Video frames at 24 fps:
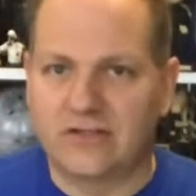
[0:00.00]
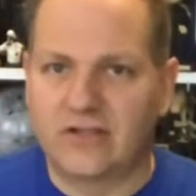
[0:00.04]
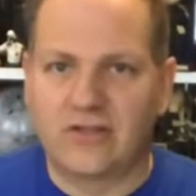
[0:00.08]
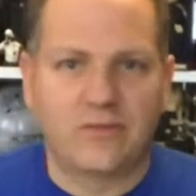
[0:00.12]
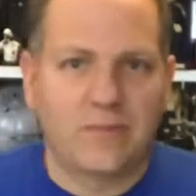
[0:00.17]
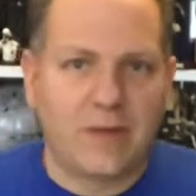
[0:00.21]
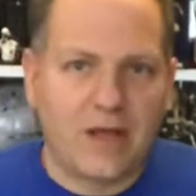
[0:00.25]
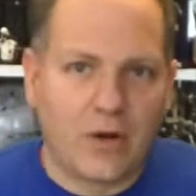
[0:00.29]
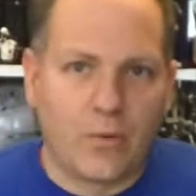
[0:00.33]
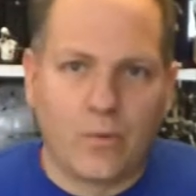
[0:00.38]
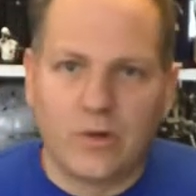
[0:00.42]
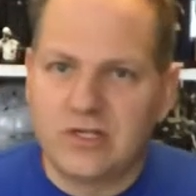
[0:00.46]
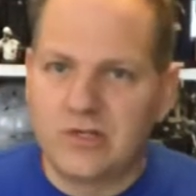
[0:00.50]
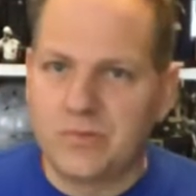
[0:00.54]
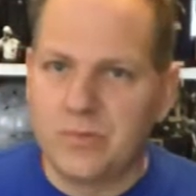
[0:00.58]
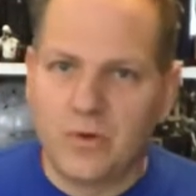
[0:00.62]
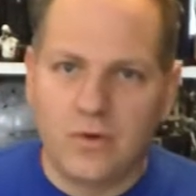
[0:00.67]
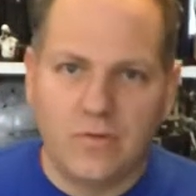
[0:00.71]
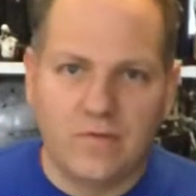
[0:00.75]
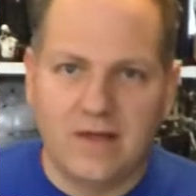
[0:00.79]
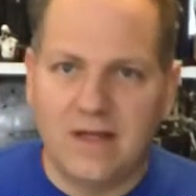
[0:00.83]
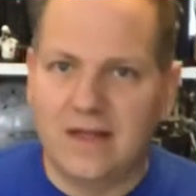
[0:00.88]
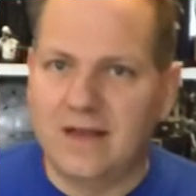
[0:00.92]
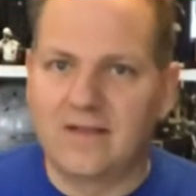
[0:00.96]
Doesn't matter which
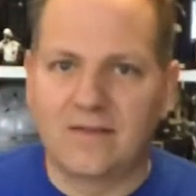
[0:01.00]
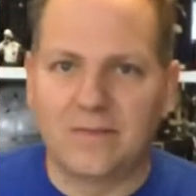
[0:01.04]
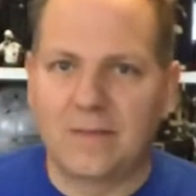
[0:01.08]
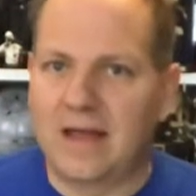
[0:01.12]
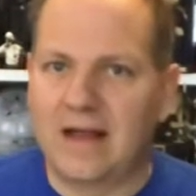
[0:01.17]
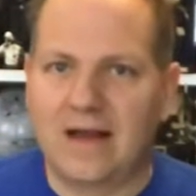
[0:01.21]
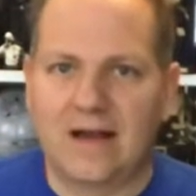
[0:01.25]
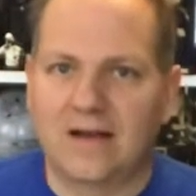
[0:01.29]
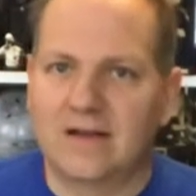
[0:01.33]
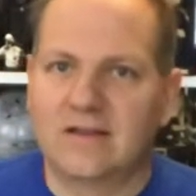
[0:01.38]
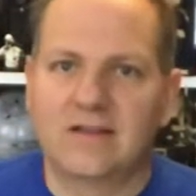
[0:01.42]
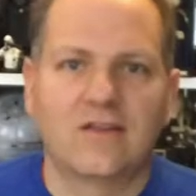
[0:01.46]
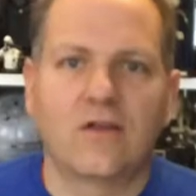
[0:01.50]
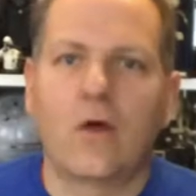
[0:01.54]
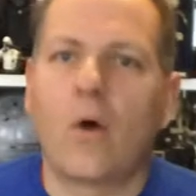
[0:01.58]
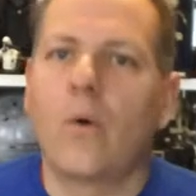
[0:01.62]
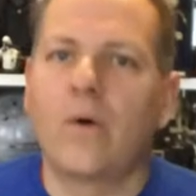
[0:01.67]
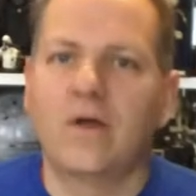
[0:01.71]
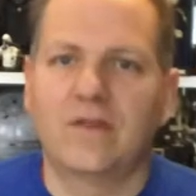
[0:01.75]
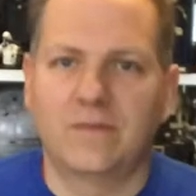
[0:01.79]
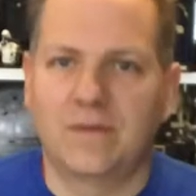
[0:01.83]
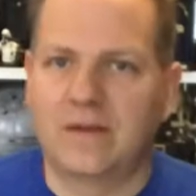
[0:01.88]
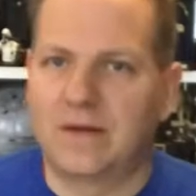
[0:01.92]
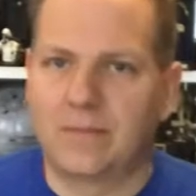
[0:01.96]
movie, doesn't matter. It's
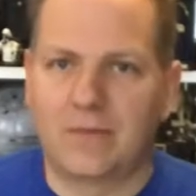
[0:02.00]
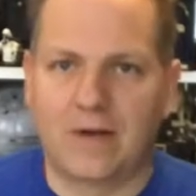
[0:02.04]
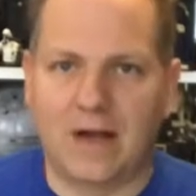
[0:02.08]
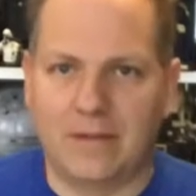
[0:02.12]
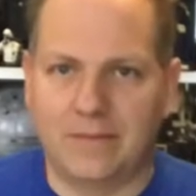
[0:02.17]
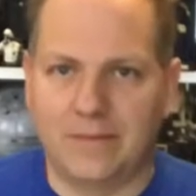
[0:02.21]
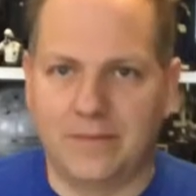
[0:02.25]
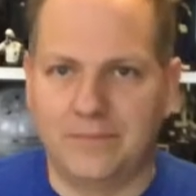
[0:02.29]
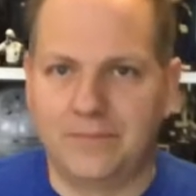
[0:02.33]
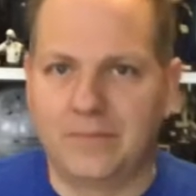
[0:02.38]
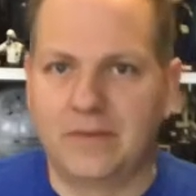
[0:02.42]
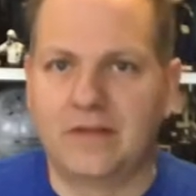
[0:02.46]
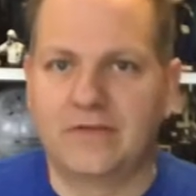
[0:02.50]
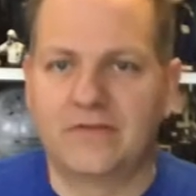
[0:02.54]
always been a problem.